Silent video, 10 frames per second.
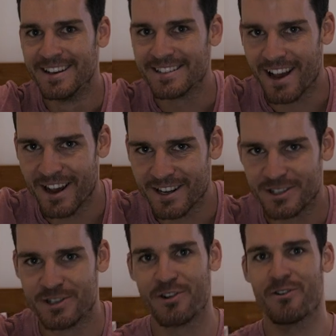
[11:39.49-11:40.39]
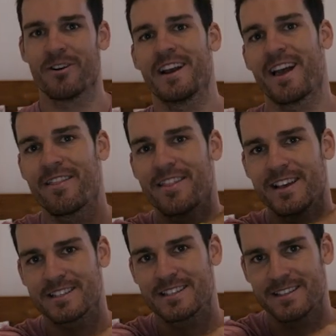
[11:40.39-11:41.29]
So during
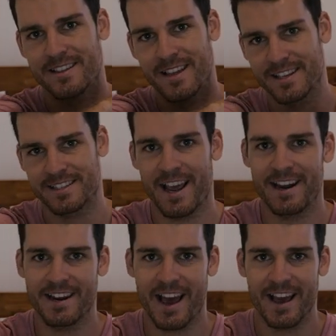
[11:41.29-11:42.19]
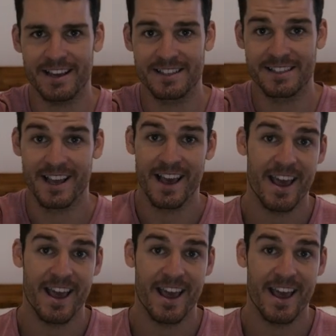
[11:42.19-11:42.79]
this, these ten days,